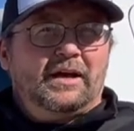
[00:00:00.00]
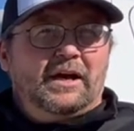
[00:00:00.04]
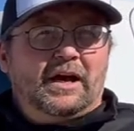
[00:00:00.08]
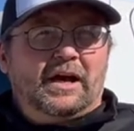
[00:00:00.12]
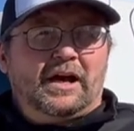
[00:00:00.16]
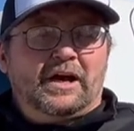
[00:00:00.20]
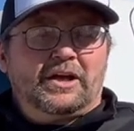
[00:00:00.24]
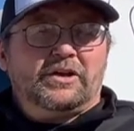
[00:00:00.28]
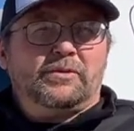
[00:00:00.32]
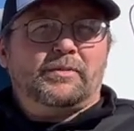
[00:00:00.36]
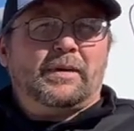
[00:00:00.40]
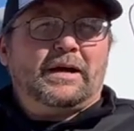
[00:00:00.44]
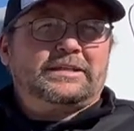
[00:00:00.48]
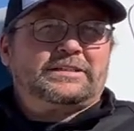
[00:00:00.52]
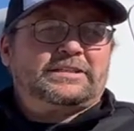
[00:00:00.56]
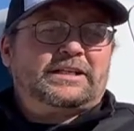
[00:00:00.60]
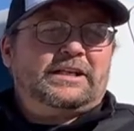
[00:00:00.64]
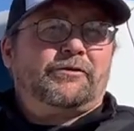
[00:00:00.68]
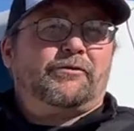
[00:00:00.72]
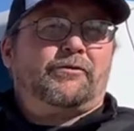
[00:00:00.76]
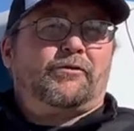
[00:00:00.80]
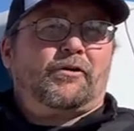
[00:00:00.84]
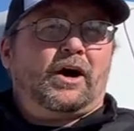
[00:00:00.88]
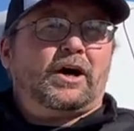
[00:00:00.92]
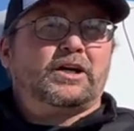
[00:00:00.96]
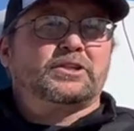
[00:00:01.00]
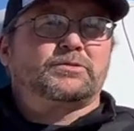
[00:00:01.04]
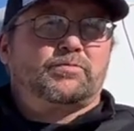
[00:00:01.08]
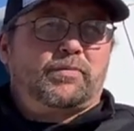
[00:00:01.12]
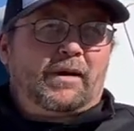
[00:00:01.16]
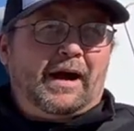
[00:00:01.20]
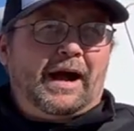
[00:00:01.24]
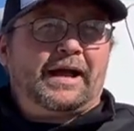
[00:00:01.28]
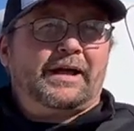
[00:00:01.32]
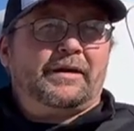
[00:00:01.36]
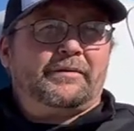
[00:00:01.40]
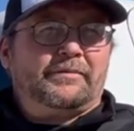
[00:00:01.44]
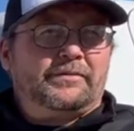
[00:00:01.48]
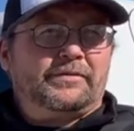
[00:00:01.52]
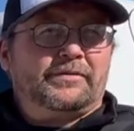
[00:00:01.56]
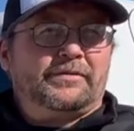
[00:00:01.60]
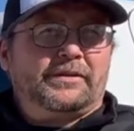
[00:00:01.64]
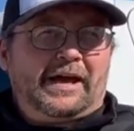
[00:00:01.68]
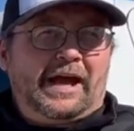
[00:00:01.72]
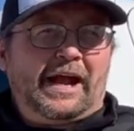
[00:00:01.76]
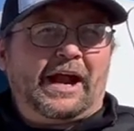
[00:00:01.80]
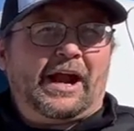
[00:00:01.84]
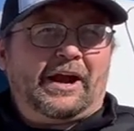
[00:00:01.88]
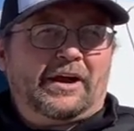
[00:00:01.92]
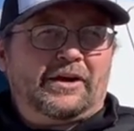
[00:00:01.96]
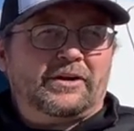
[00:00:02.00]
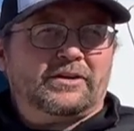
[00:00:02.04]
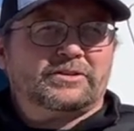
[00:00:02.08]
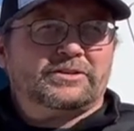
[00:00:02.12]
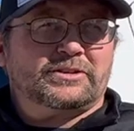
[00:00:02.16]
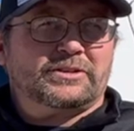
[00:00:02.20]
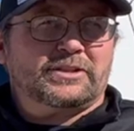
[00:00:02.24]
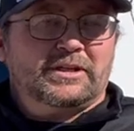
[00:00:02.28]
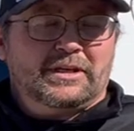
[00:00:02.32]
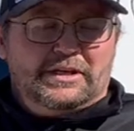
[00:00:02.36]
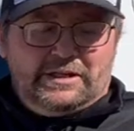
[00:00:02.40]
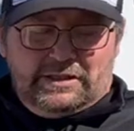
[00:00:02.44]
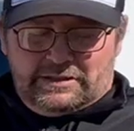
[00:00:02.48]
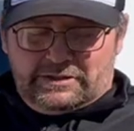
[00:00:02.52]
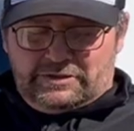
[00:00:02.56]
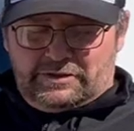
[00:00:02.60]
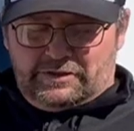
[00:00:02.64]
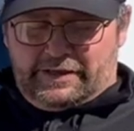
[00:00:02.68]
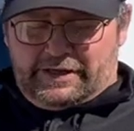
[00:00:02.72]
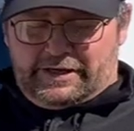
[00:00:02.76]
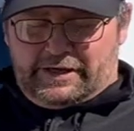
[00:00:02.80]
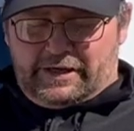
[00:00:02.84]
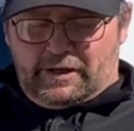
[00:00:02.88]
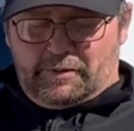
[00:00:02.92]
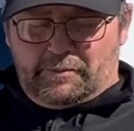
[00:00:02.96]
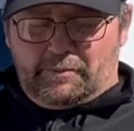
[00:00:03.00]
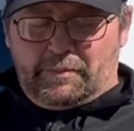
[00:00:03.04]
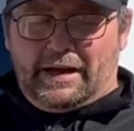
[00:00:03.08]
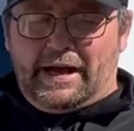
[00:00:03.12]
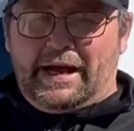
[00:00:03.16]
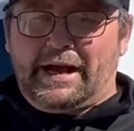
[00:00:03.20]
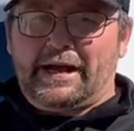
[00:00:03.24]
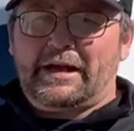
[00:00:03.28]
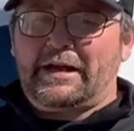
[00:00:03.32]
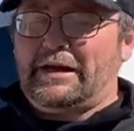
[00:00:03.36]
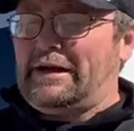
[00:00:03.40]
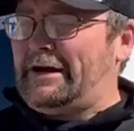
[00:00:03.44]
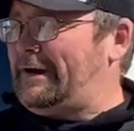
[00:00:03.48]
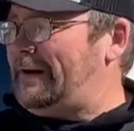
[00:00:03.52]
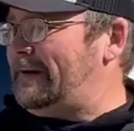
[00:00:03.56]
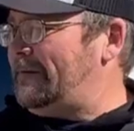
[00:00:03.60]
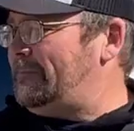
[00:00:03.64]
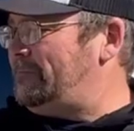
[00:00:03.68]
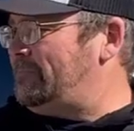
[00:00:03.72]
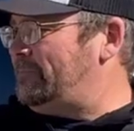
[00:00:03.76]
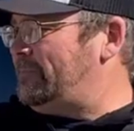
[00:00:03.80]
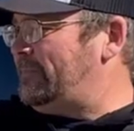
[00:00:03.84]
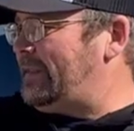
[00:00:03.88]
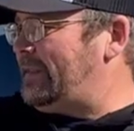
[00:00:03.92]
uh, you basically frostbite the hairs so they come back um,